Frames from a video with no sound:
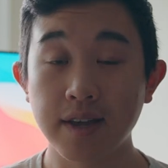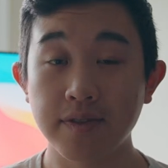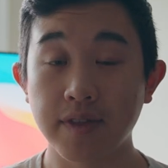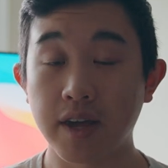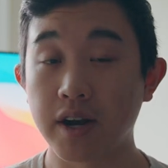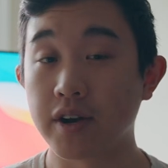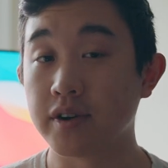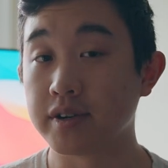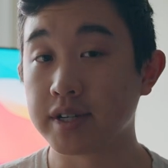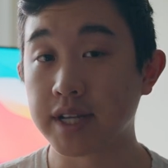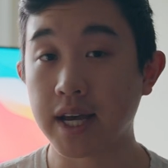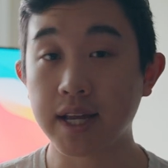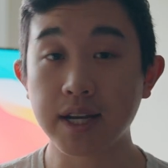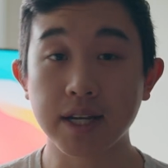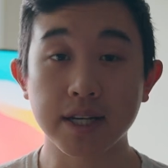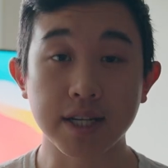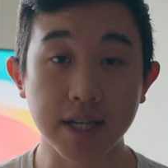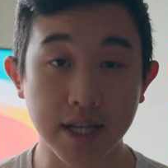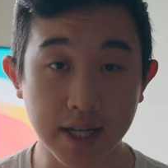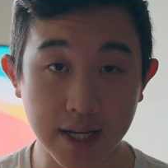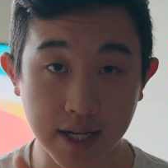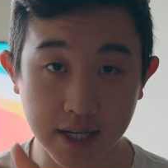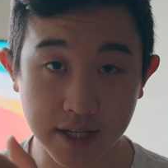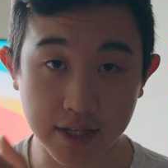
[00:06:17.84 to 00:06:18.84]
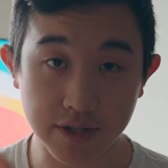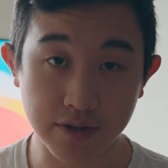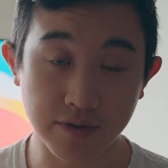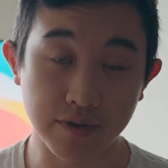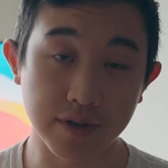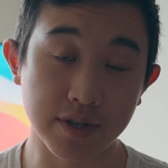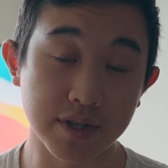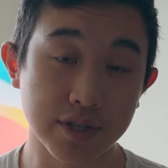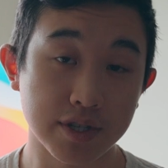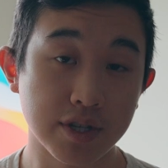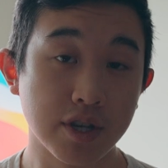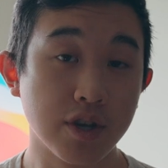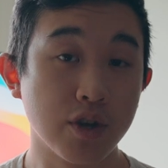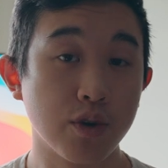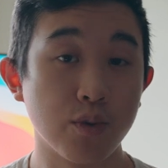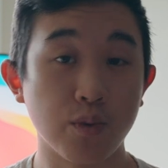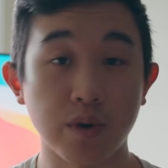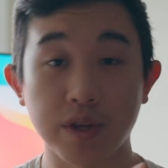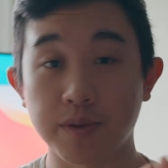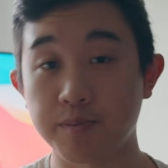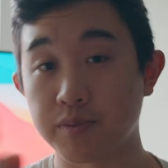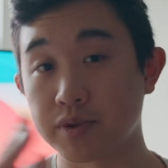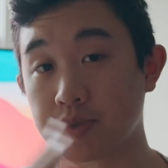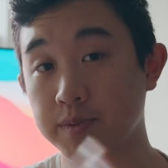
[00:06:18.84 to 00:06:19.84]
that are intended to connect students
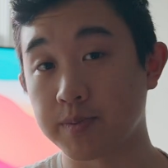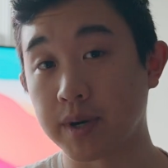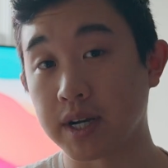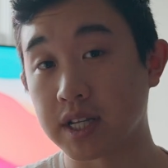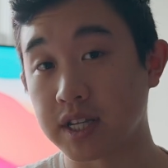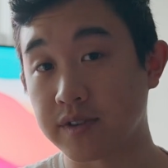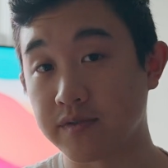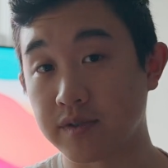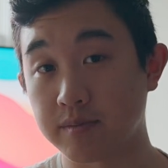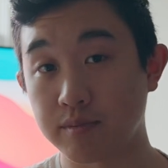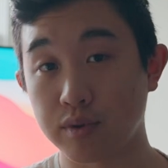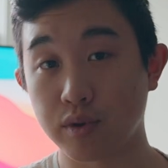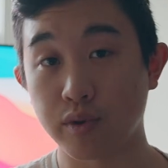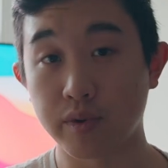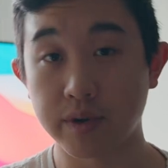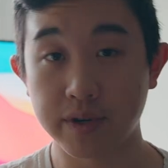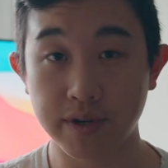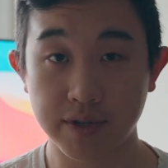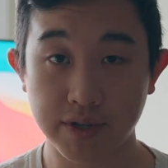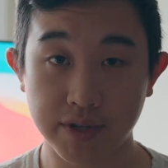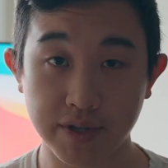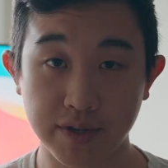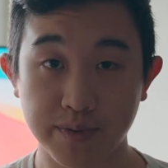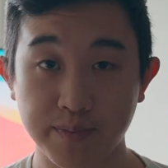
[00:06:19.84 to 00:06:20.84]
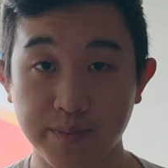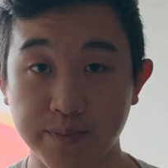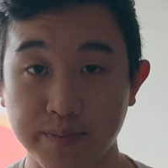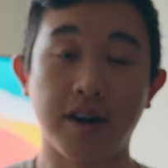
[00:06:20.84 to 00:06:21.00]
with prospective employers.